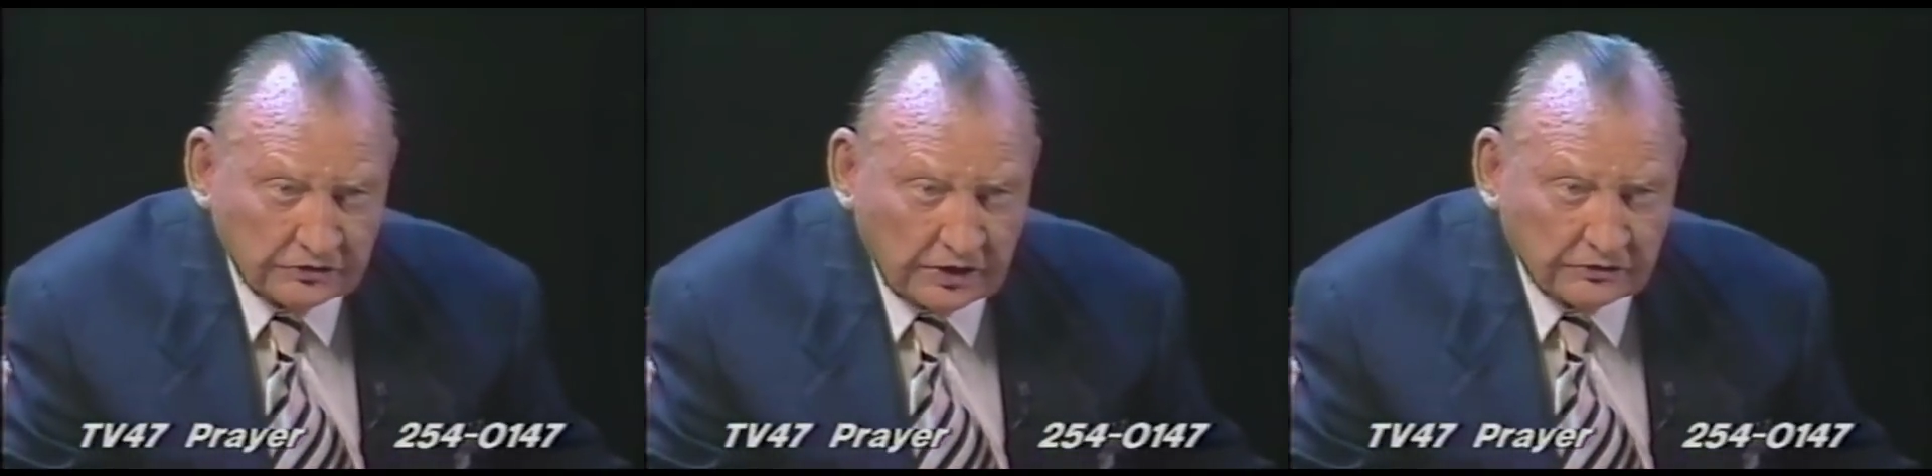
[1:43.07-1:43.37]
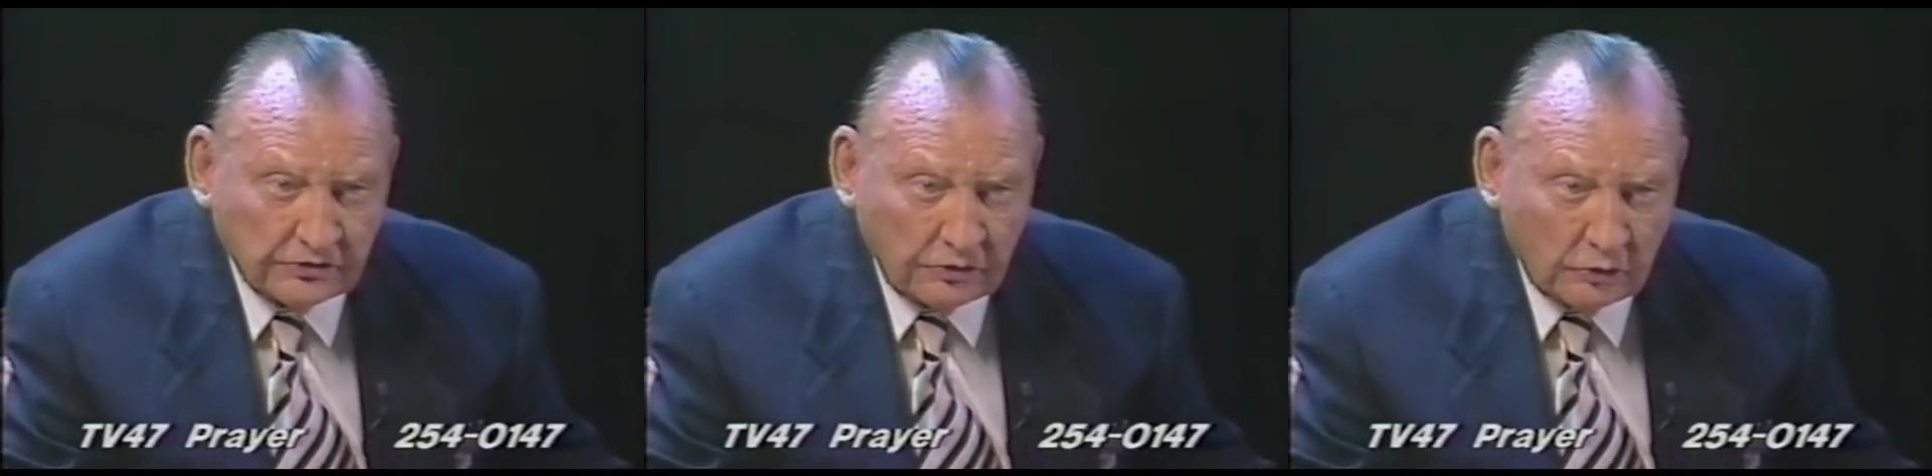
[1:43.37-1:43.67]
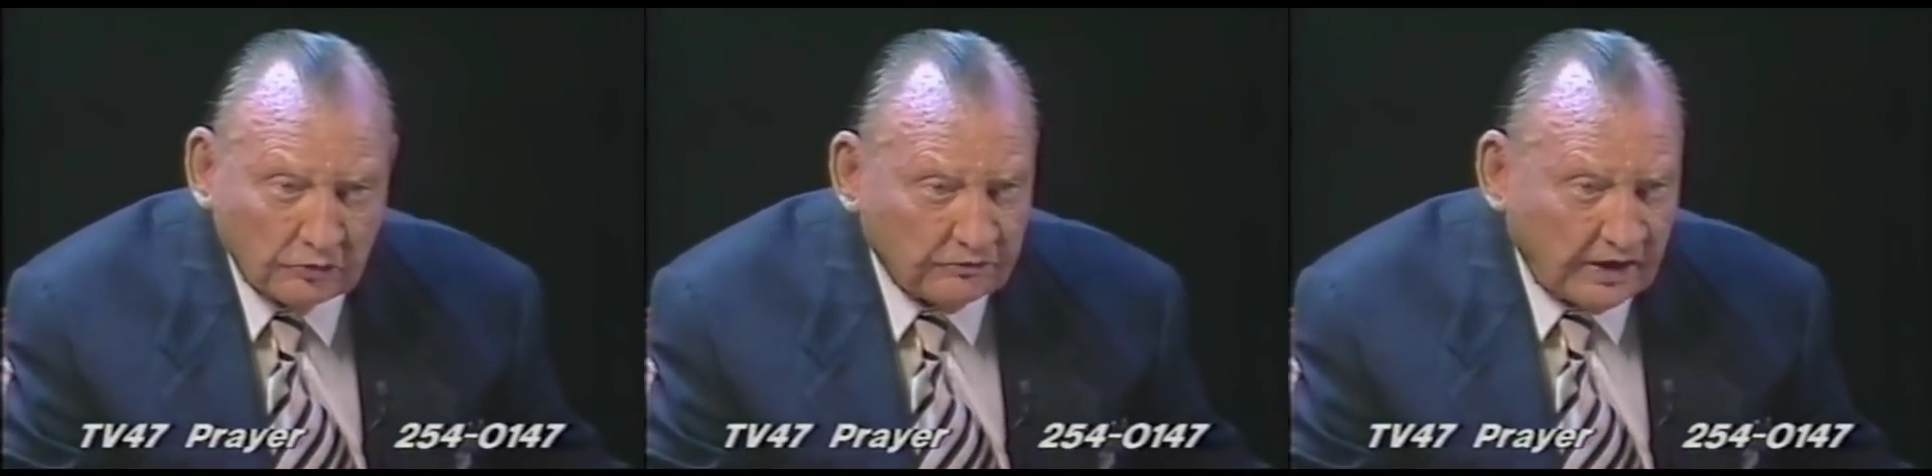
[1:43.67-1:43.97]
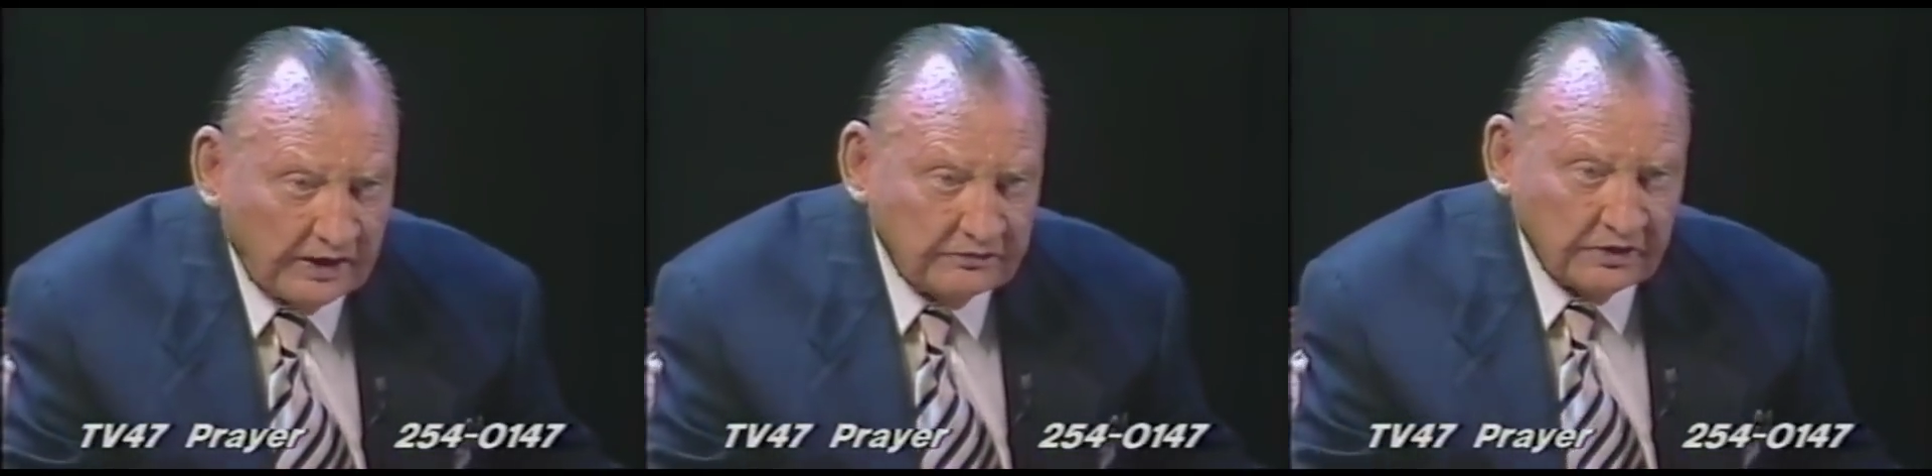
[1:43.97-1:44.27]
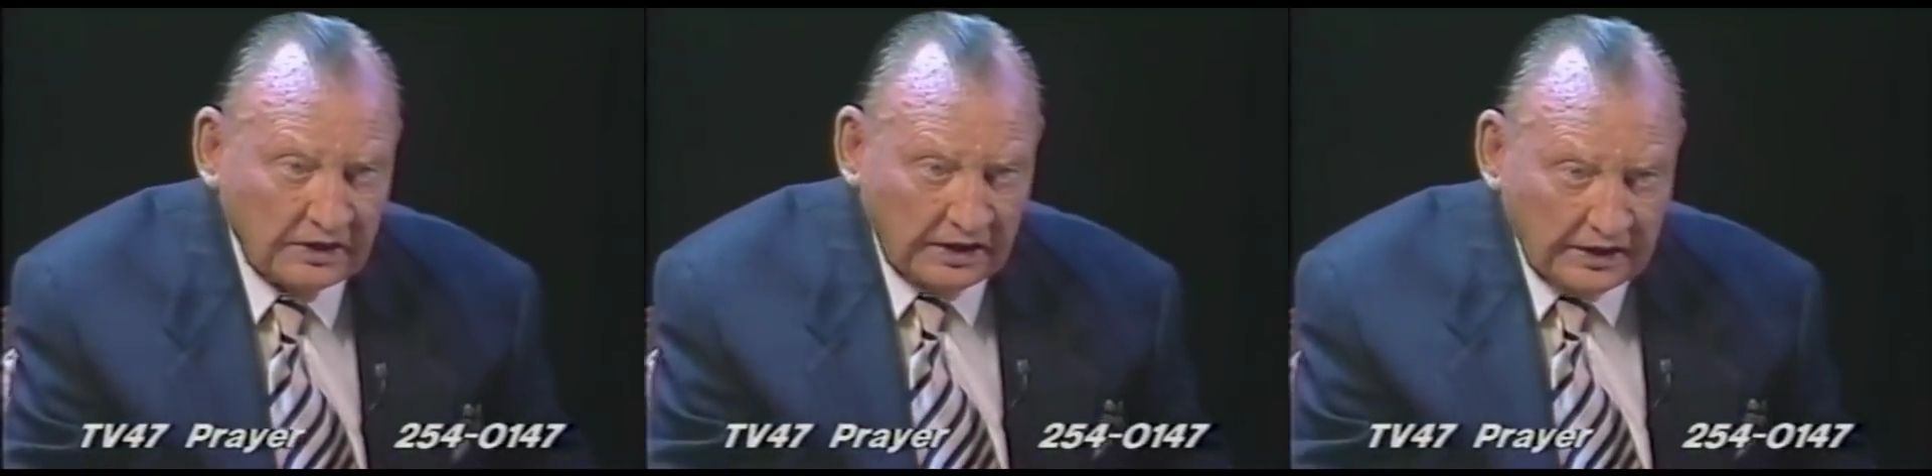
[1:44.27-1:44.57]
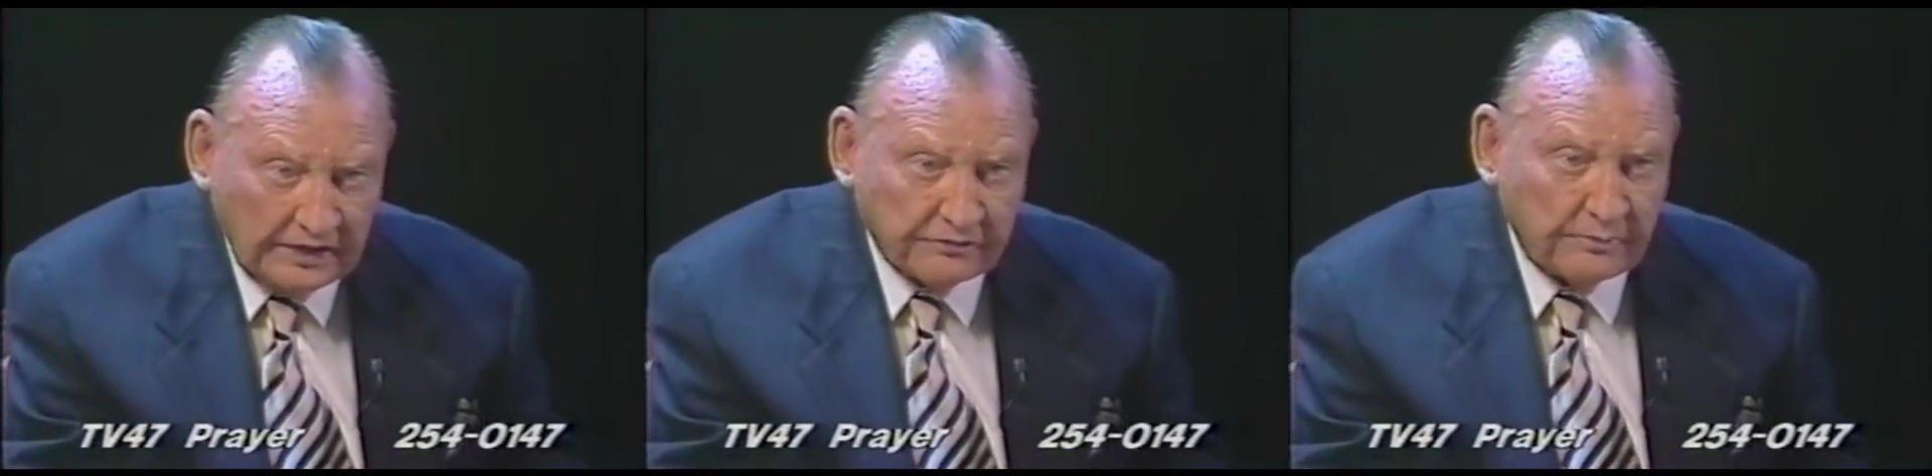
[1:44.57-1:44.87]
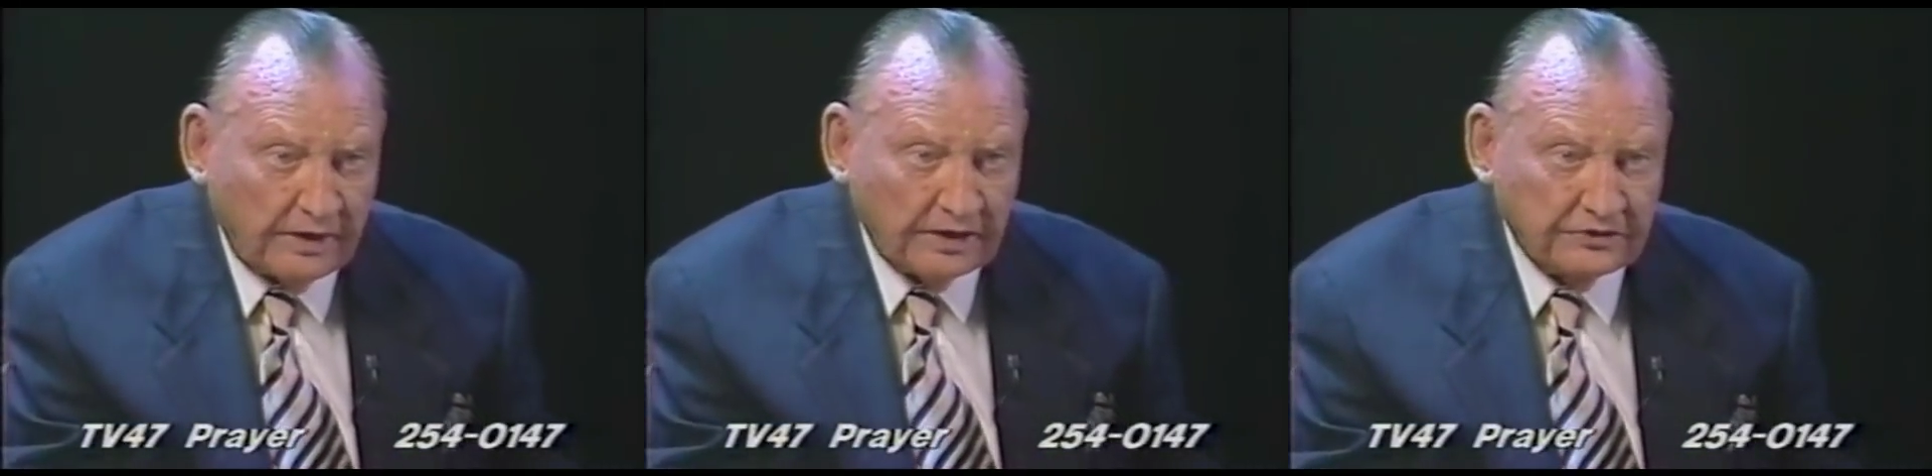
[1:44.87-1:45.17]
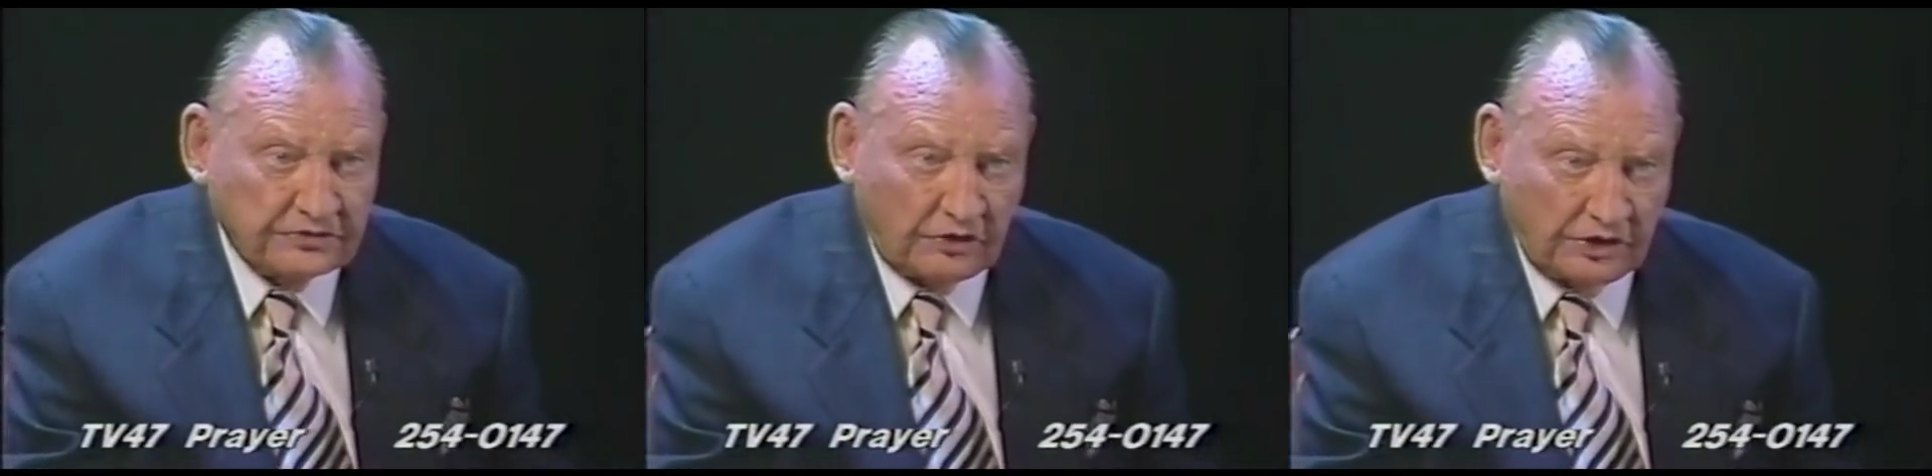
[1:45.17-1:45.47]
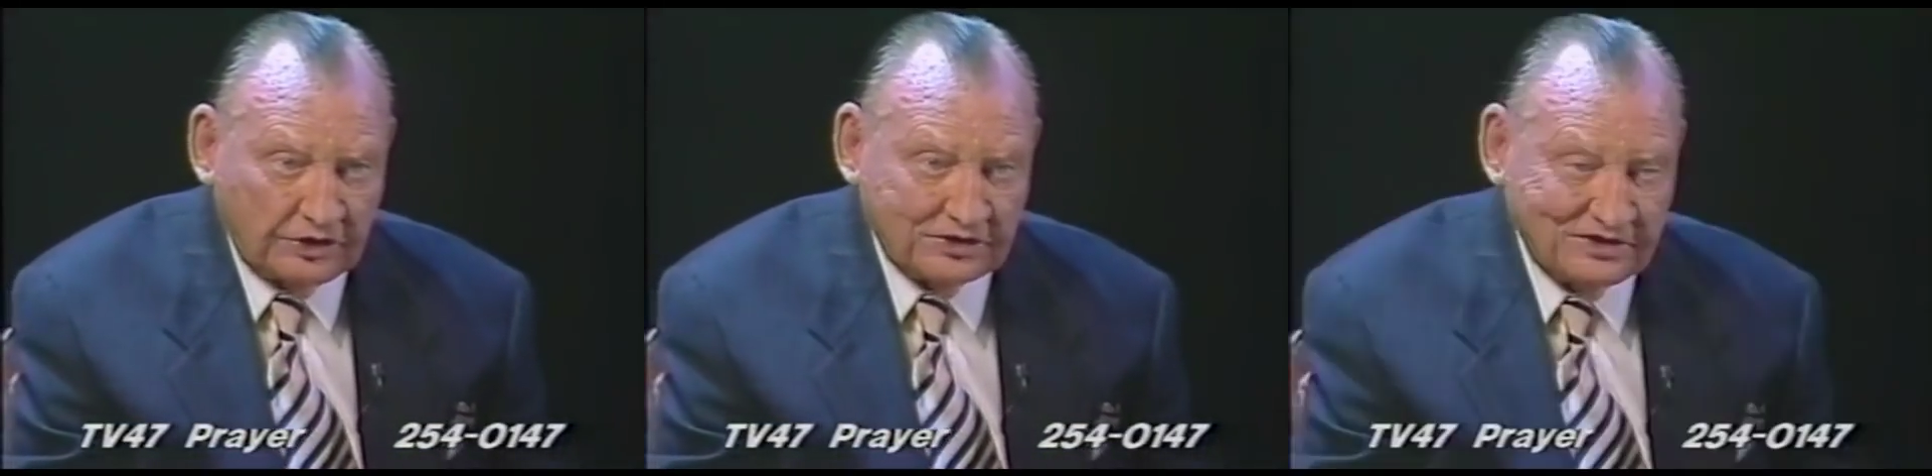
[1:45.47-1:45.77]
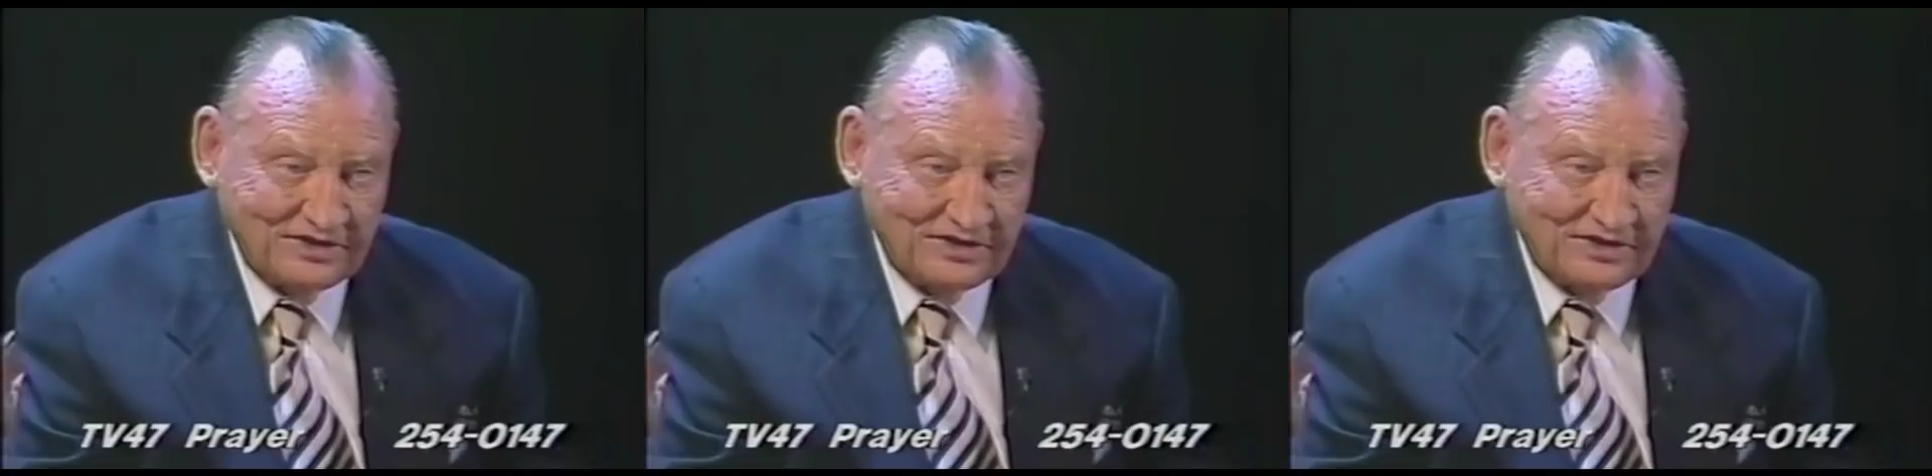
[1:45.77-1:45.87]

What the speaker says: that's the road of life, and everybody's on it.